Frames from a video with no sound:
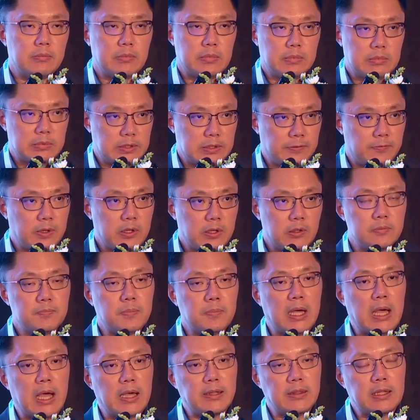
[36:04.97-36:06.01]
difficult,
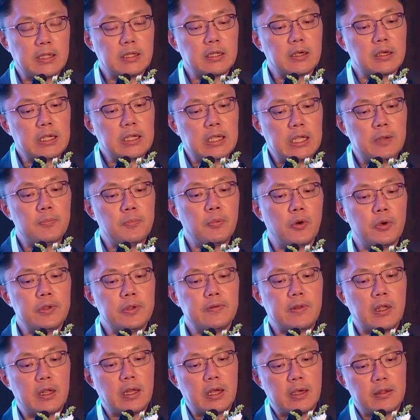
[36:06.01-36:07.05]
but I think the key points
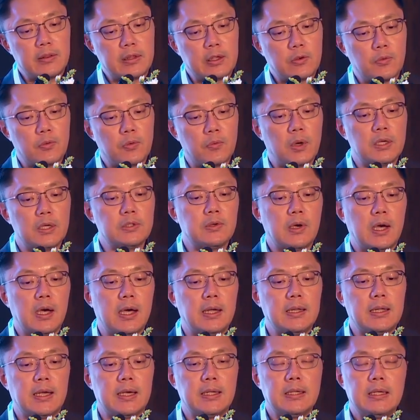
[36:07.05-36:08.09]
that I think we want to
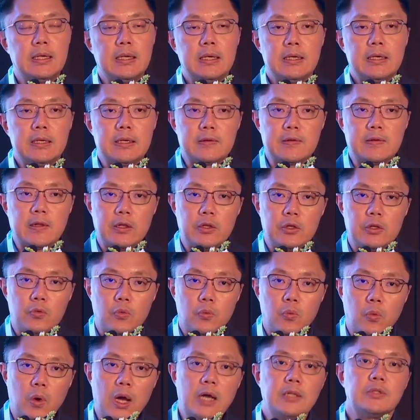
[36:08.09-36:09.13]
highlight is that you
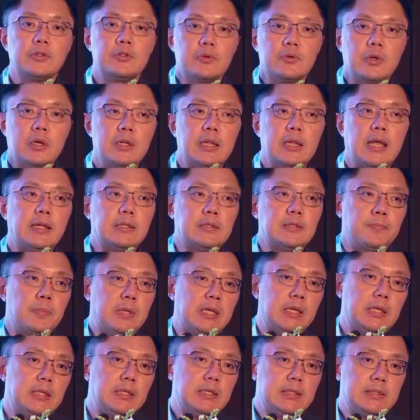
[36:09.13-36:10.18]
want to collect the
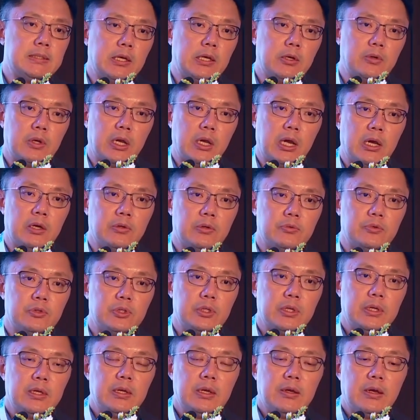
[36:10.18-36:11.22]
PD cell count,
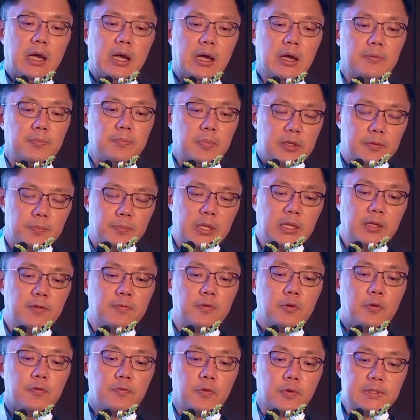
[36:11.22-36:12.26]
the PD
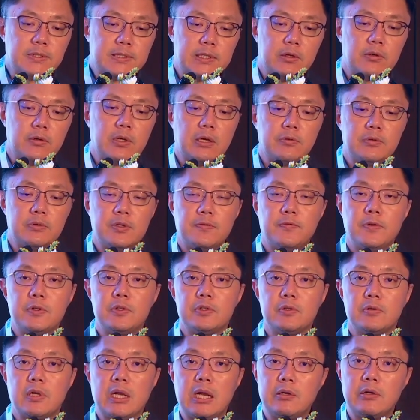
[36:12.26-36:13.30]
fluid for cell count,
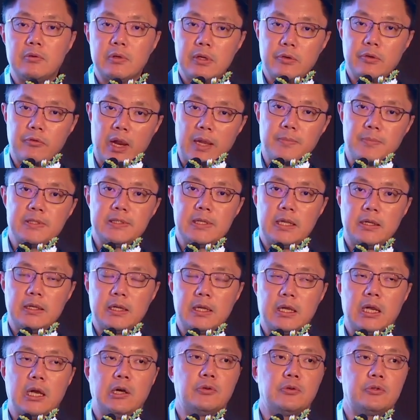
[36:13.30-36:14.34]
differential count, gram stain and
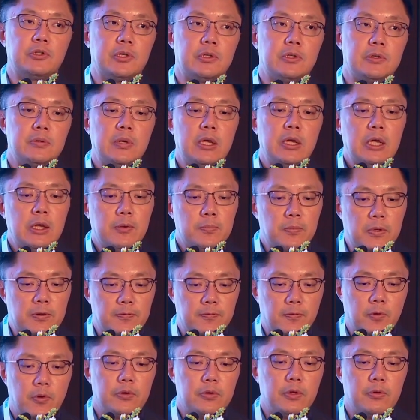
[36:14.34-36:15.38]
culture
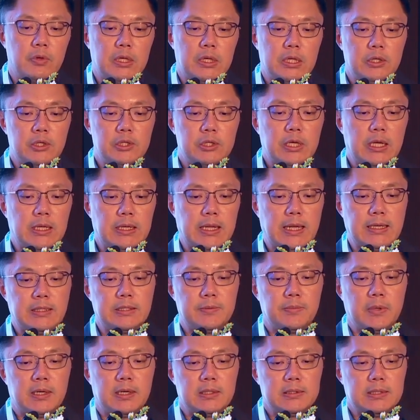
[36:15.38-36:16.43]
before you initiate
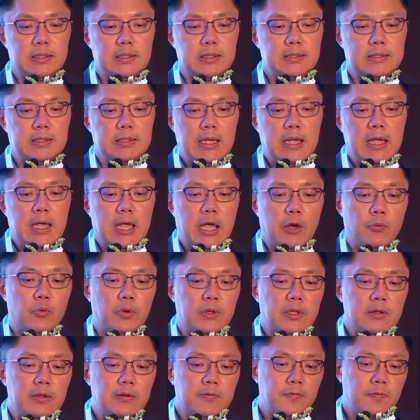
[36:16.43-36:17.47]
antibiotics. And
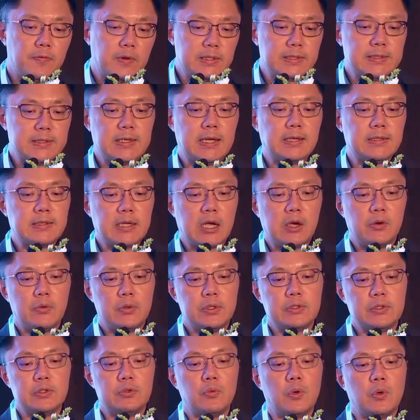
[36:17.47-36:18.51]
within the first 6
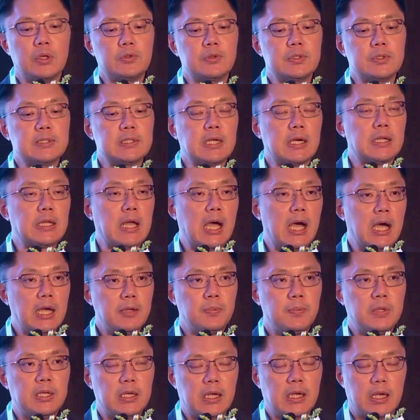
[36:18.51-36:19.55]
hours, you want to start
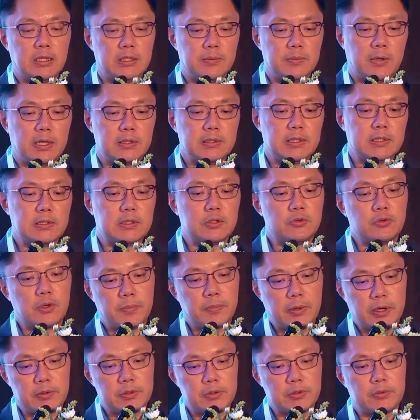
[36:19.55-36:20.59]
IP antibiotics,
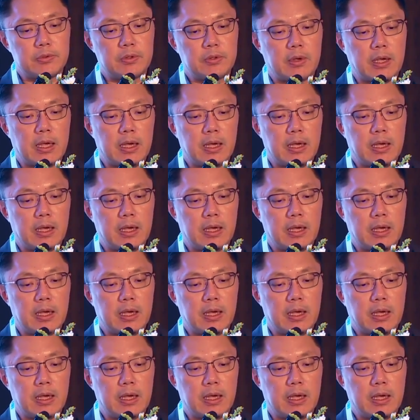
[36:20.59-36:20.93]
intraperitoneal